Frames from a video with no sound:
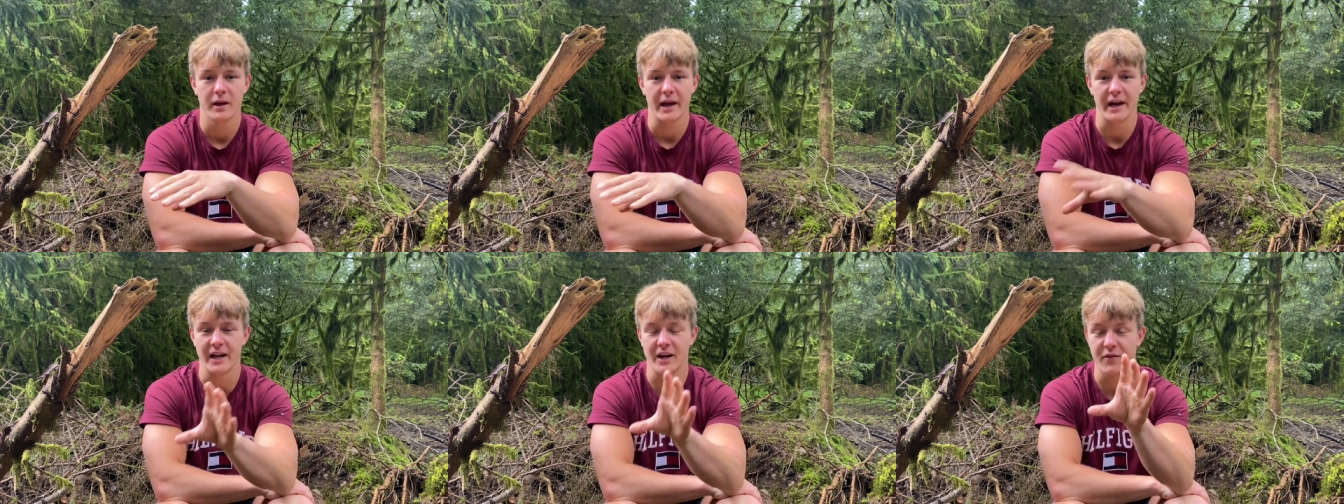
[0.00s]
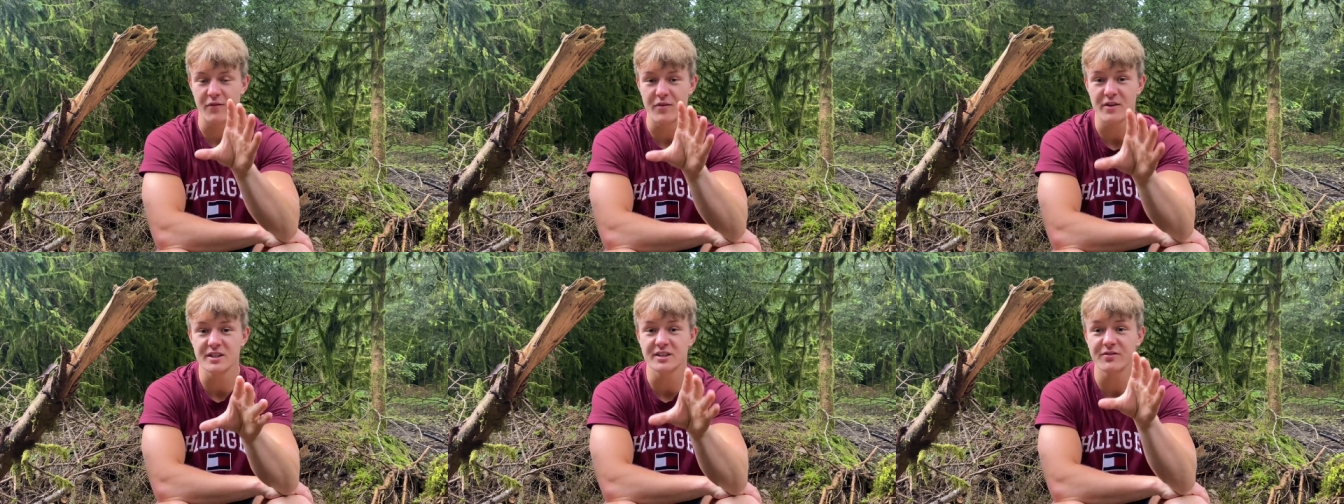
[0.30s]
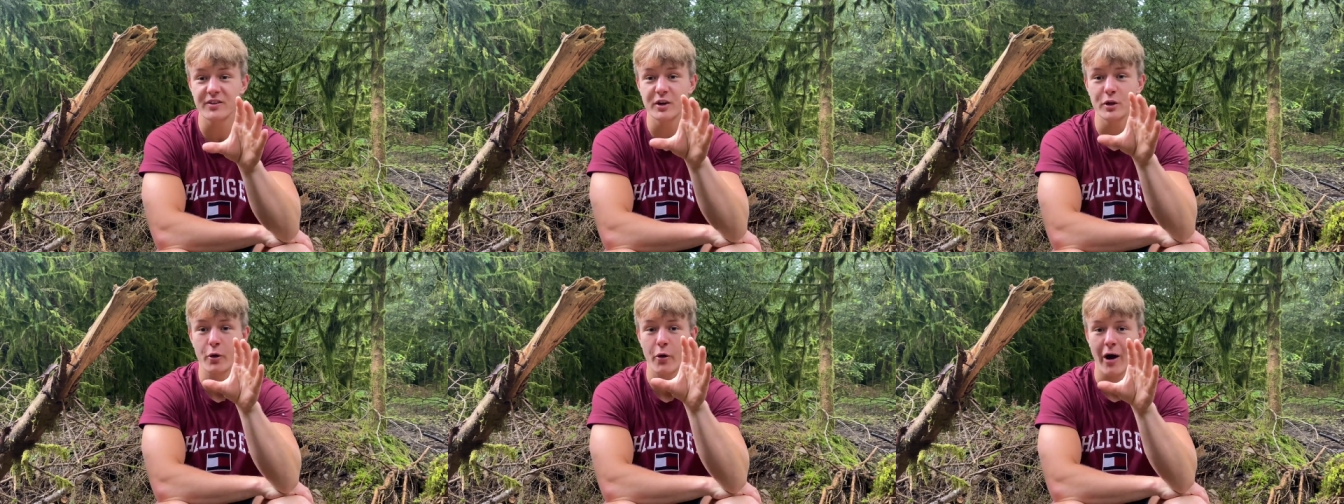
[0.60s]
And if this
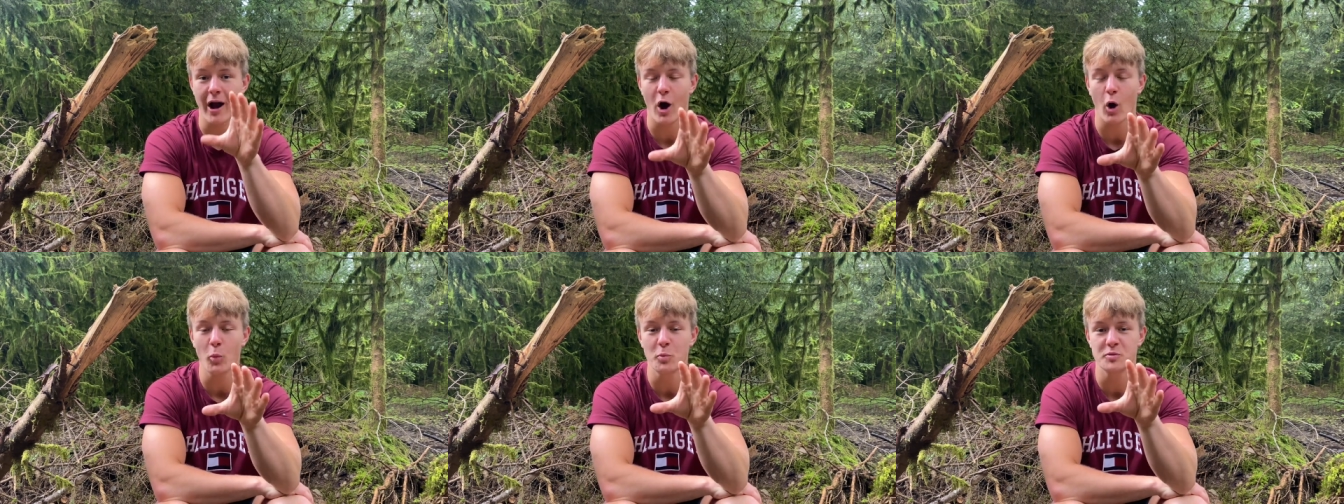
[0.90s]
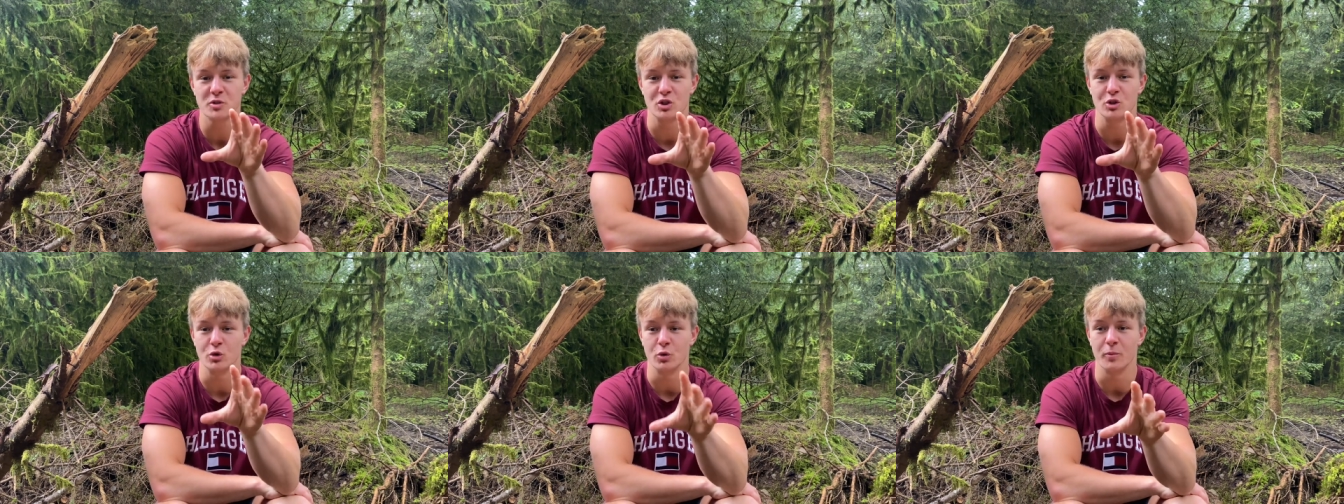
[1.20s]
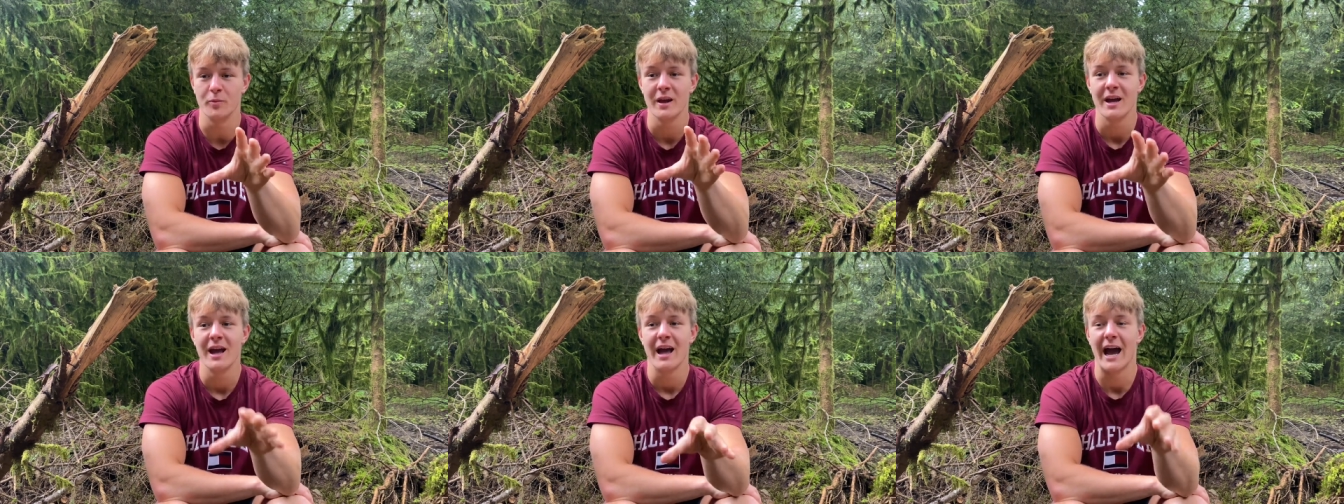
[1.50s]
video helped you
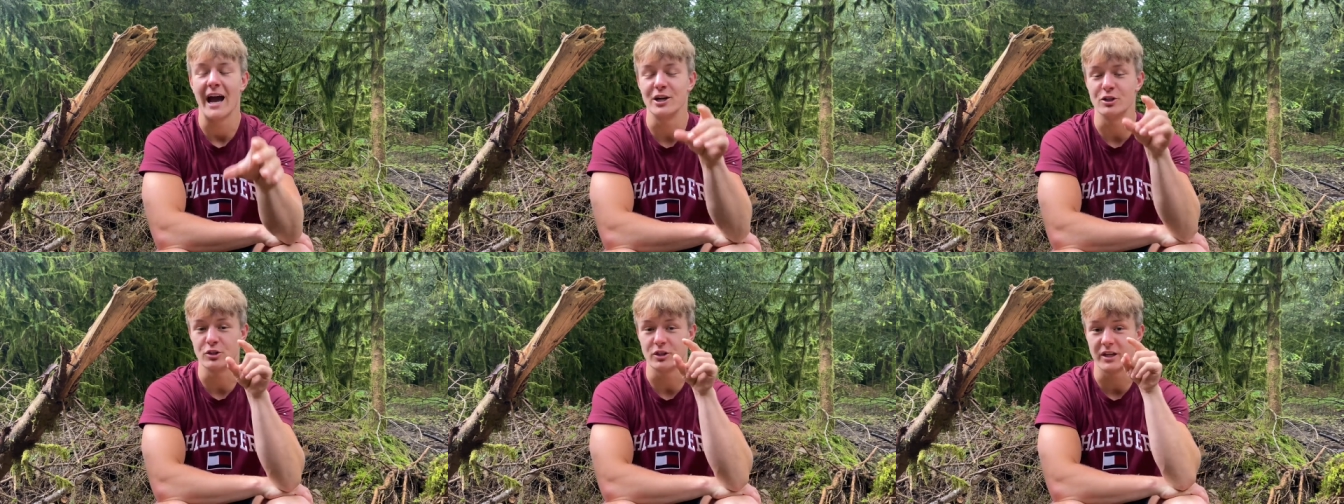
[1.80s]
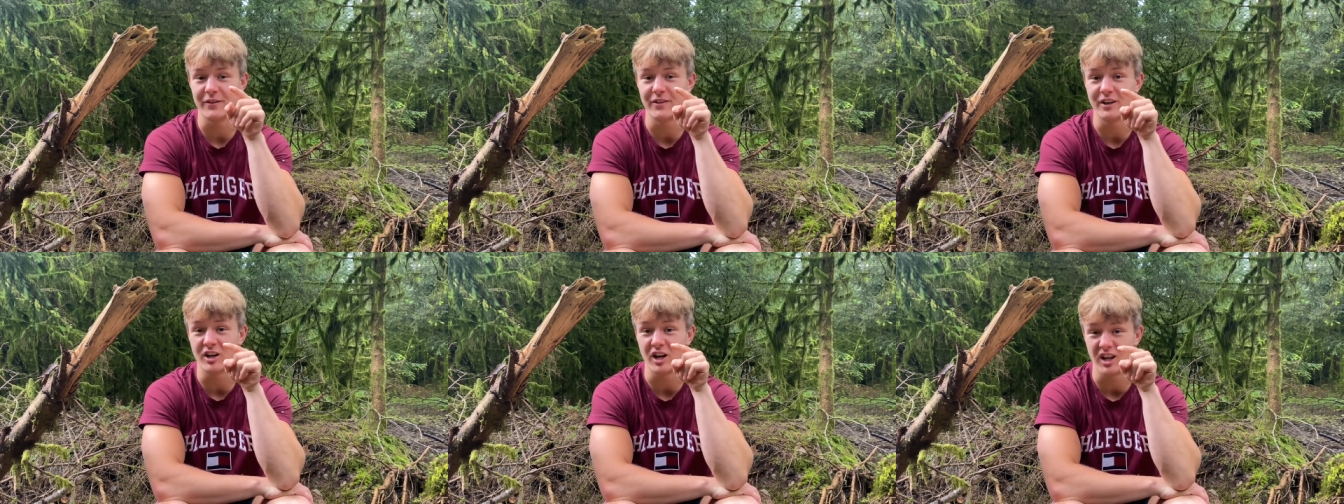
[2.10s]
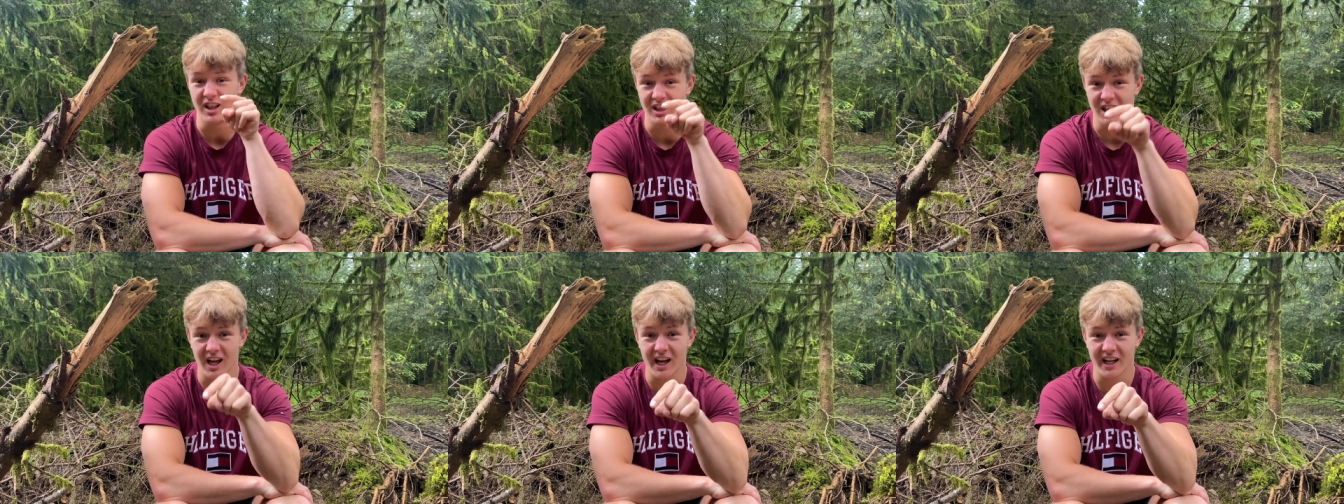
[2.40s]
and you give it a
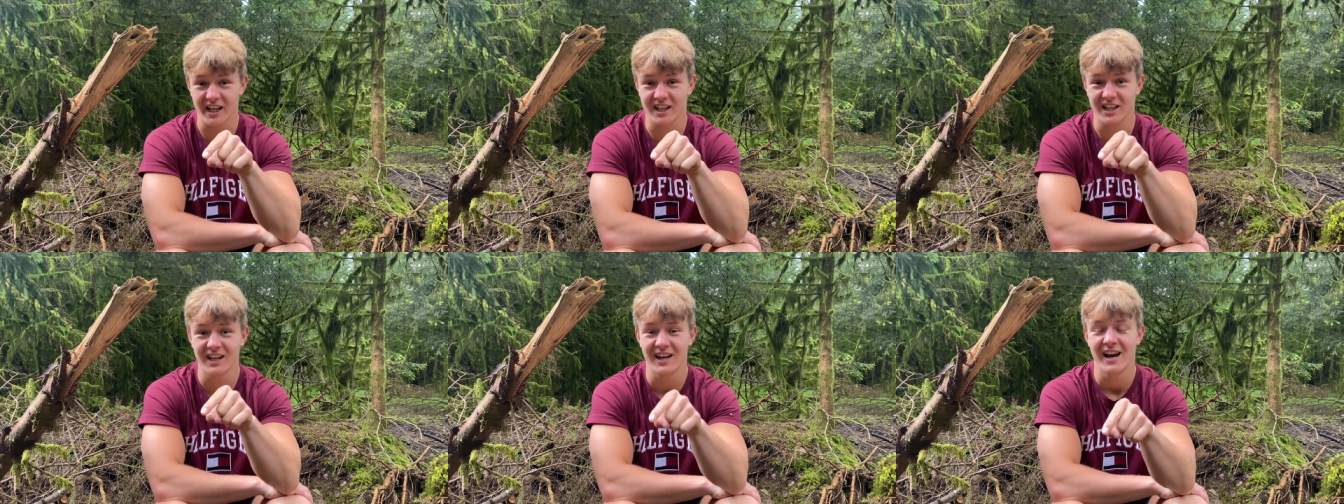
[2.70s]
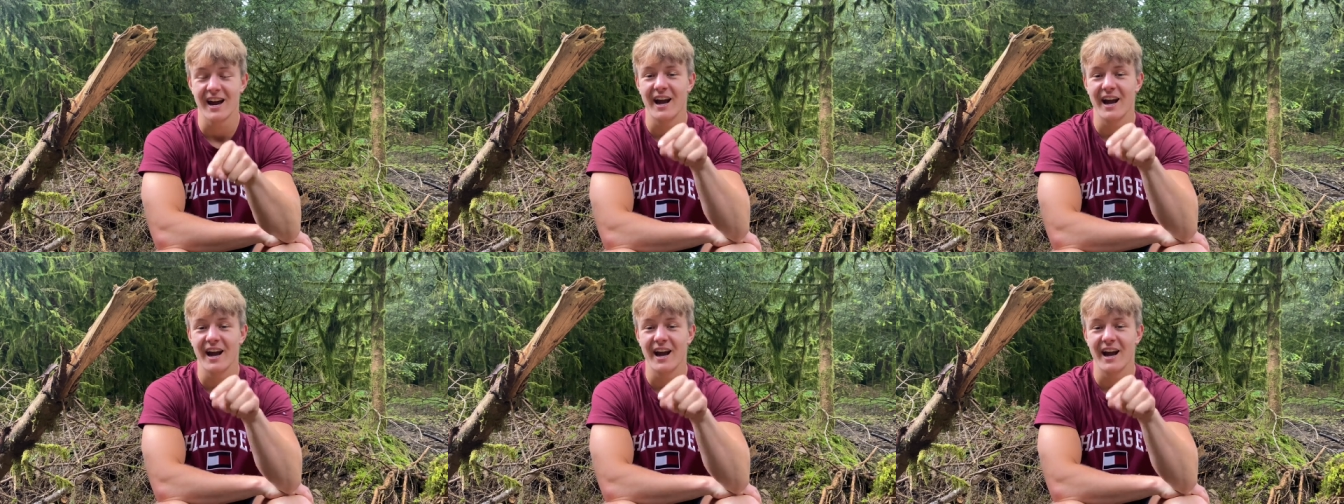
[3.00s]
like,